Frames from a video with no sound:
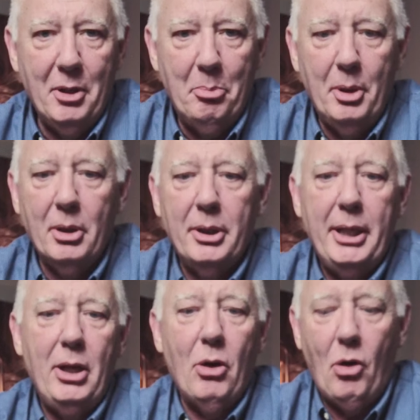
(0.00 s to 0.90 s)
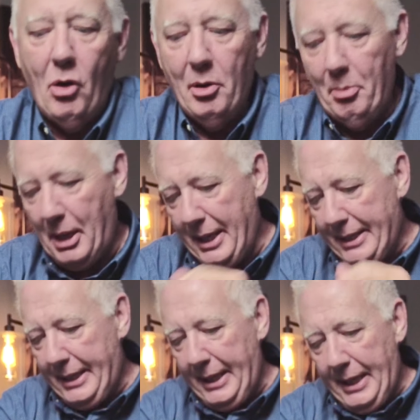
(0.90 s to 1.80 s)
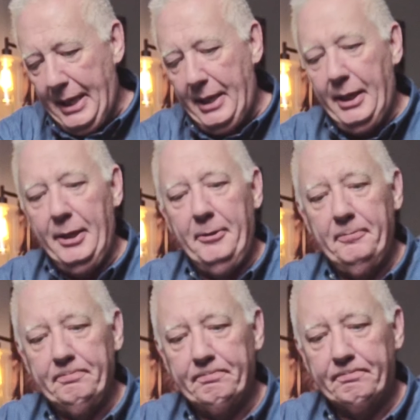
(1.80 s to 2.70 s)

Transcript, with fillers: the ability on my Canon